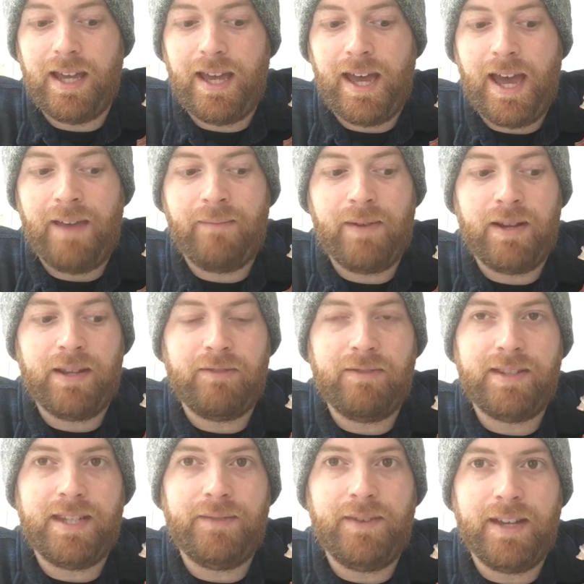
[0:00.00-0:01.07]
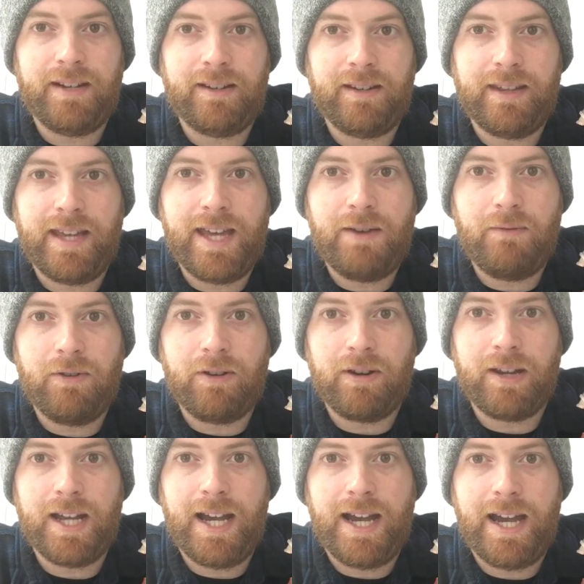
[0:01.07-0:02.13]
I've been on the receiving end of that,
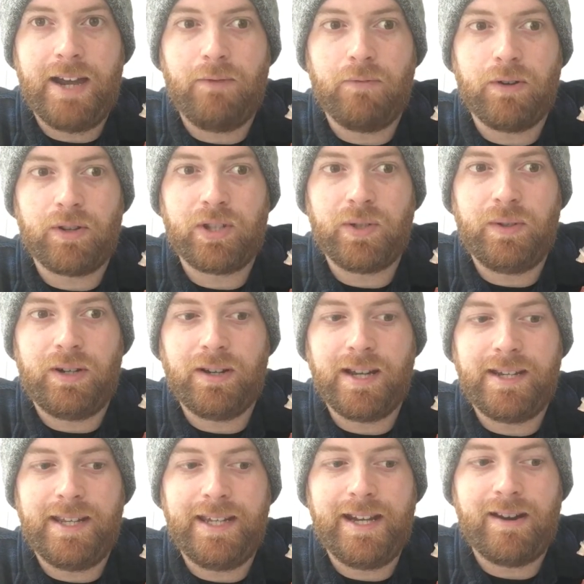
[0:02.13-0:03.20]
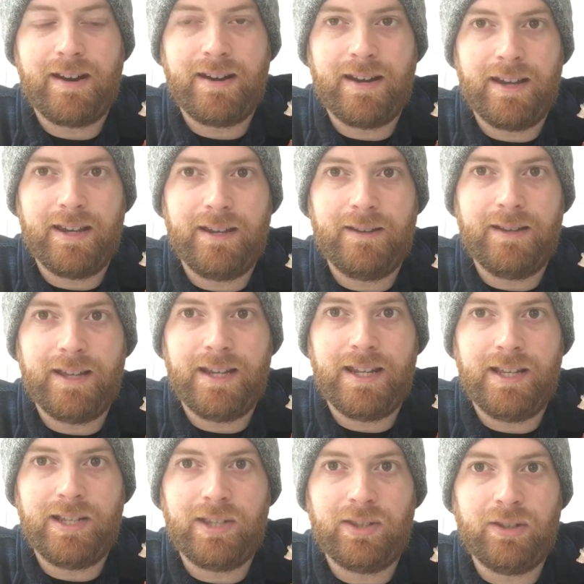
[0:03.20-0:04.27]
where I worked so hard to take out a knight and
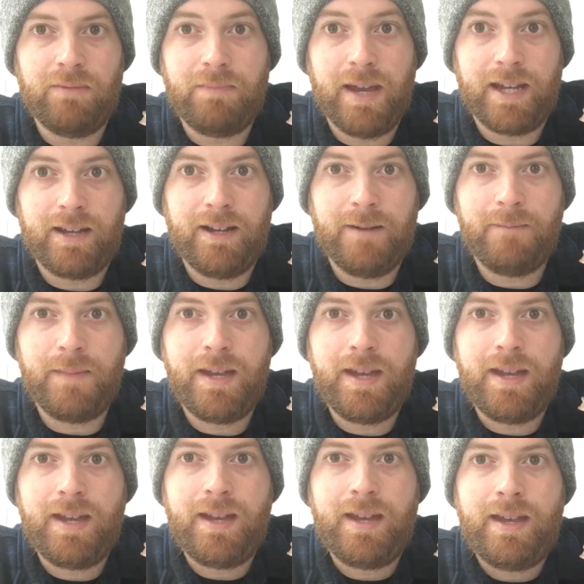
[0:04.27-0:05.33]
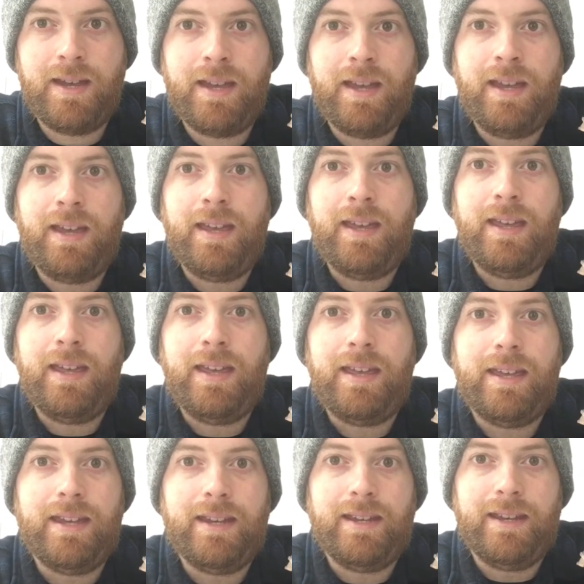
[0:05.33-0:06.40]
he stood back up.
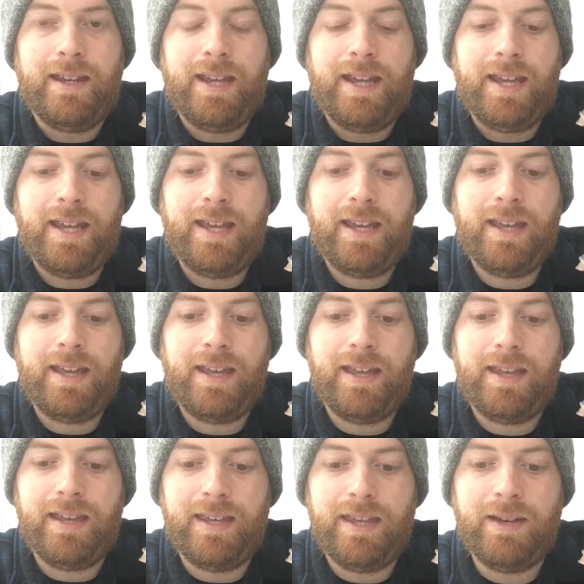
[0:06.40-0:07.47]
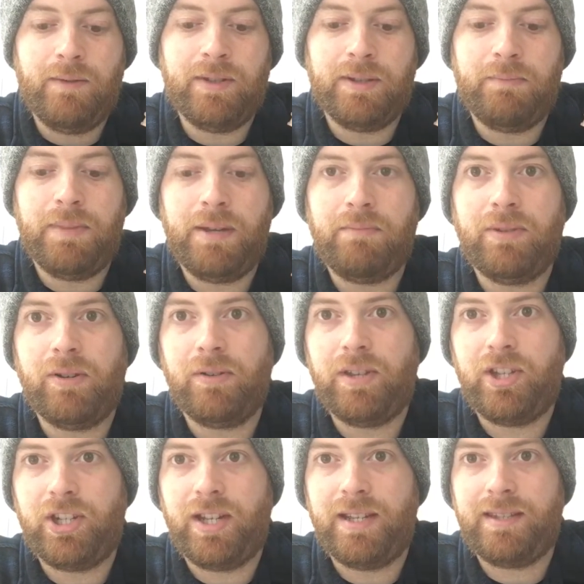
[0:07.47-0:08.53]
It was a big blow to the
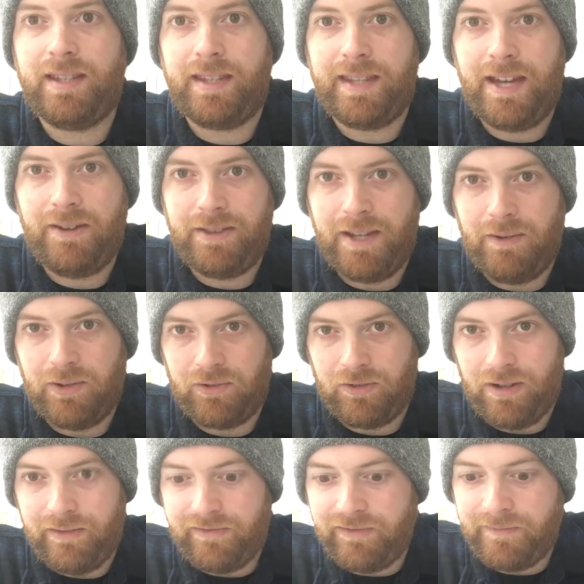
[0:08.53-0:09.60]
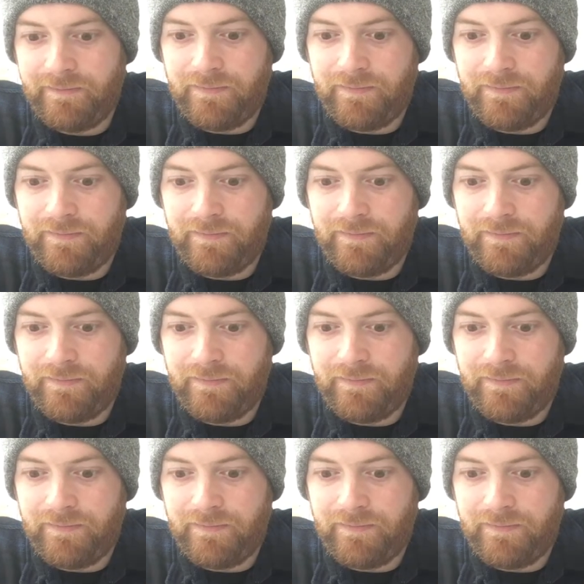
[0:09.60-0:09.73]
chest. Like that was rough.